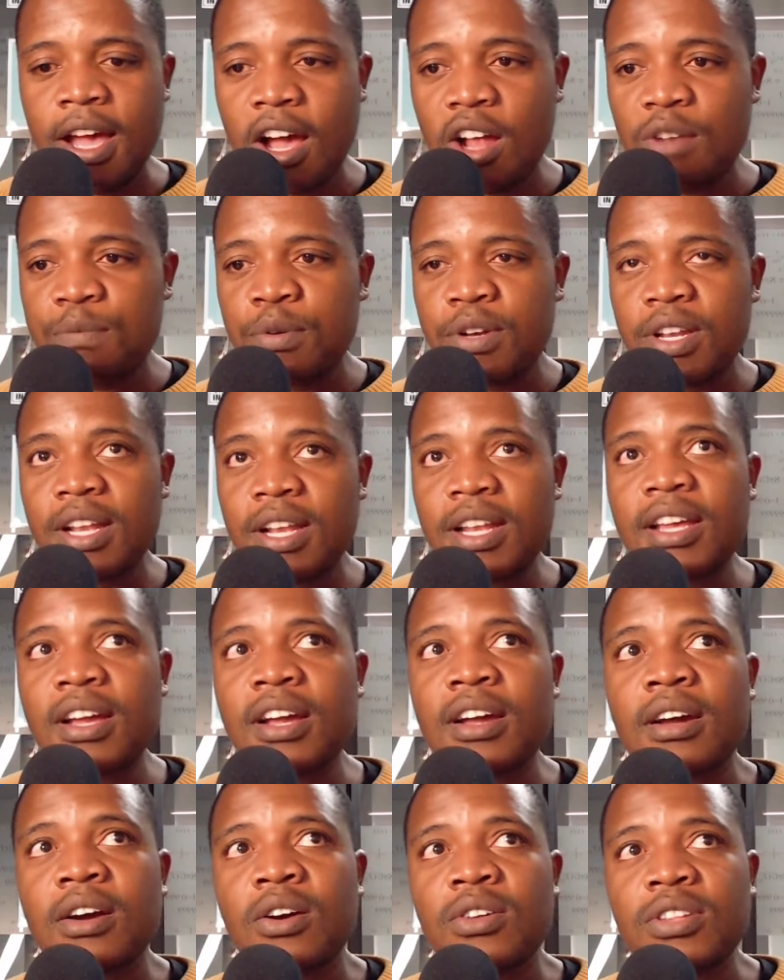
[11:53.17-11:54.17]
I'll put a
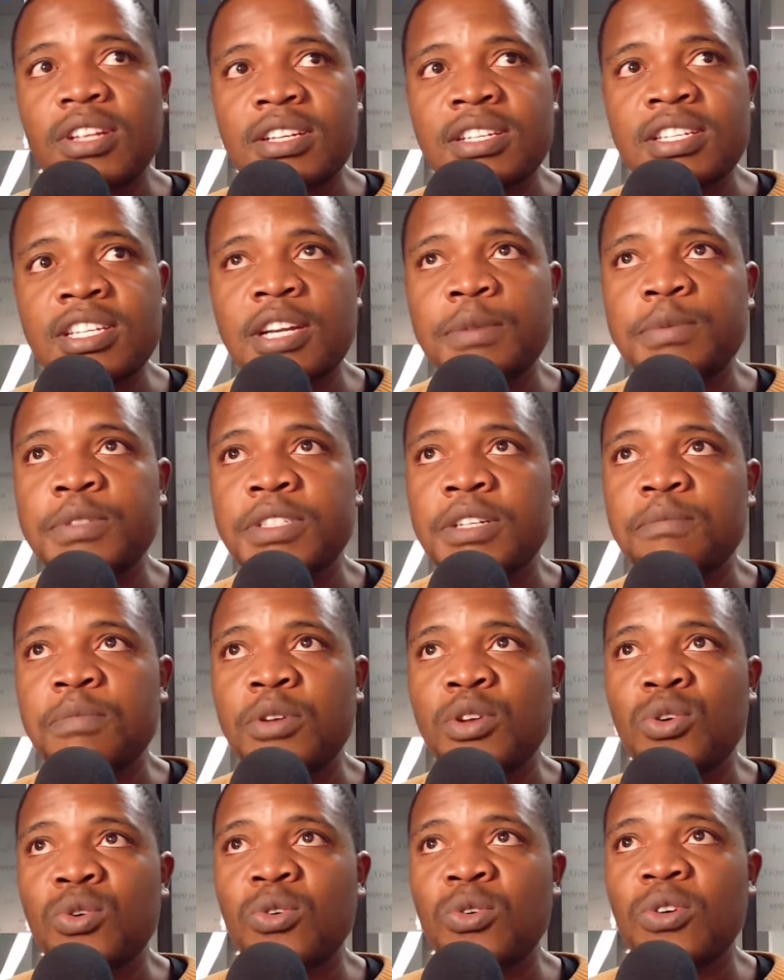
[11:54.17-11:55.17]
link on the description
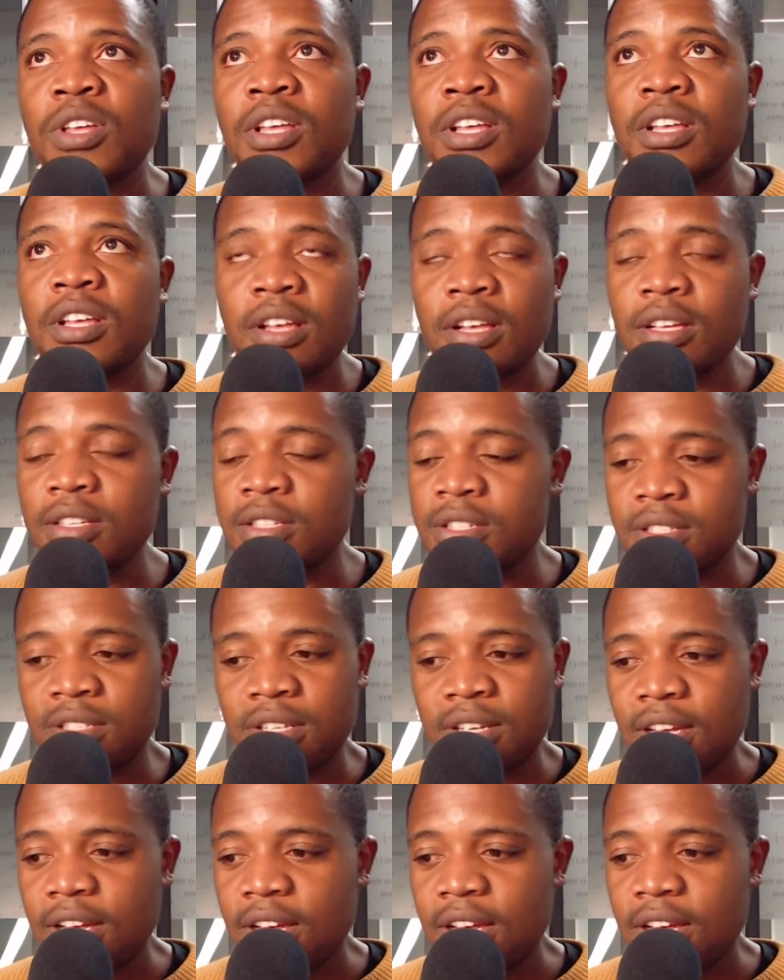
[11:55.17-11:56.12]
below. He's